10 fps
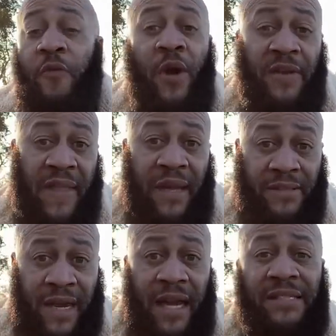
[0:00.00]

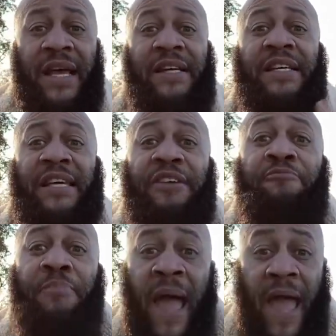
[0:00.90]
$400,000 to
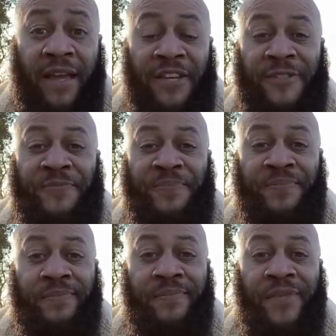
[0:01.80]
give back
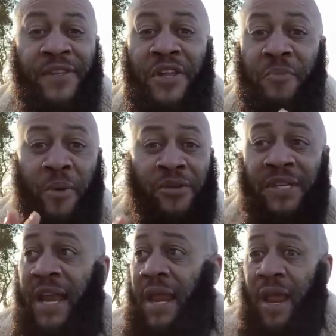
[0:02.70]
to the
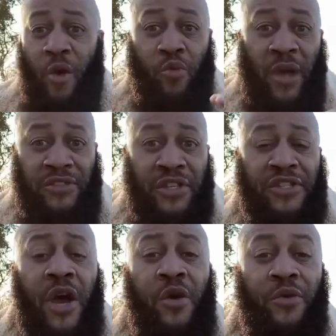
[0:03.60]
person that runs the show?